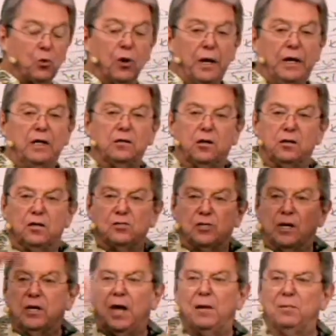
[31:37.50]
were entities
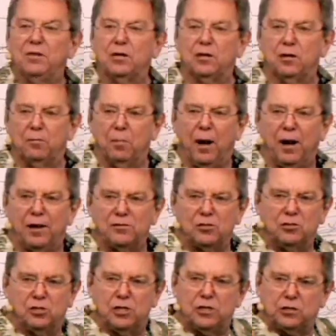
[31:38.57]
that came into their bodies,
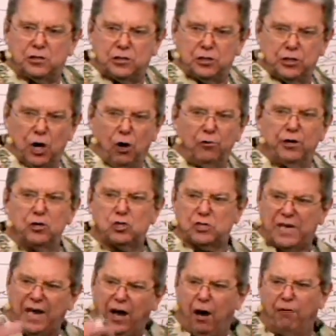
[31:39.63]
and Jesus says, no, they're
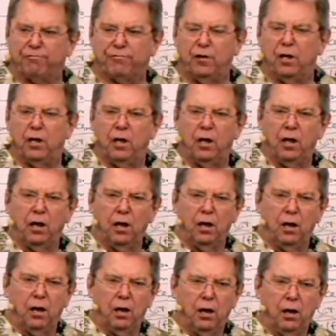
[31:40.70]
self.
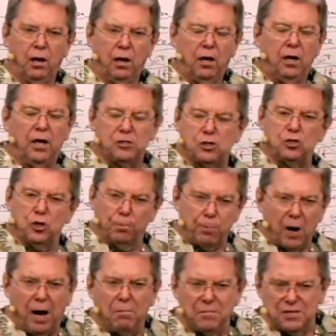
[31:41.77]
He said, your
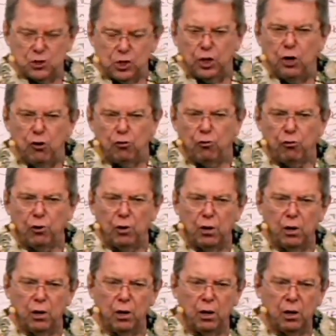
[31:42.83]
problem is you.
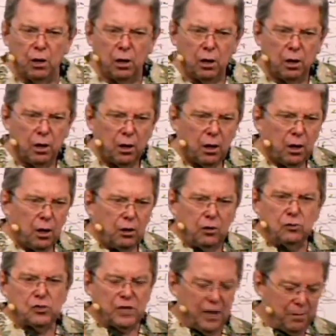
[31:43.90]

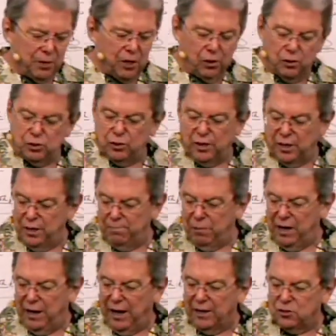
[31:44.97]
You're saying because you're getting
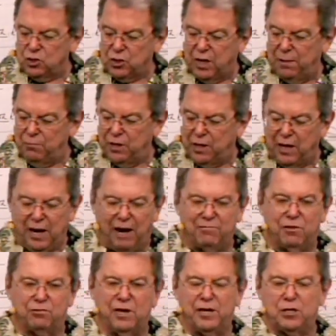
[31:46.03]
bent out of shape and you can't have
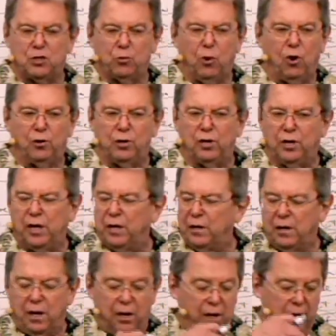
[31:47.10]
the things you want and
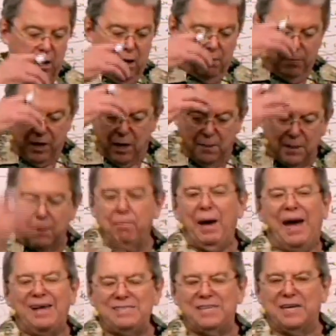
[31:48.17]
you're becoming a
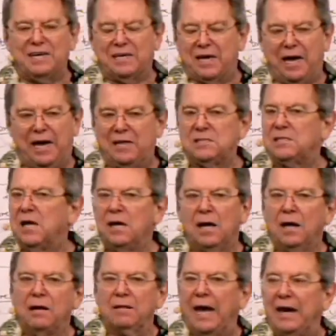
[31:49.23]
basket case,
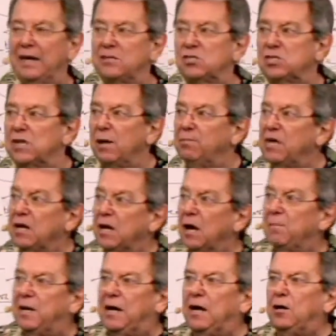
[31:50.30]
that it's something
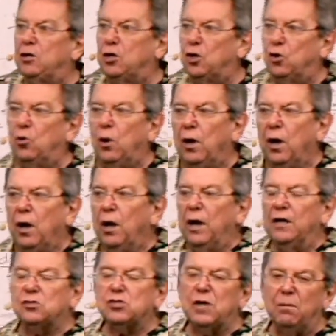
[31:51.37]
coming into you.
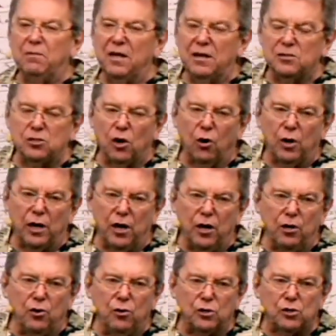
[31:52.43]
It's something that's already
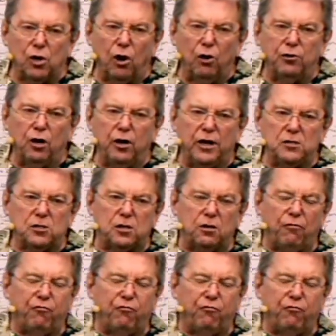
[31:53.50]
in you. It's called the lust of the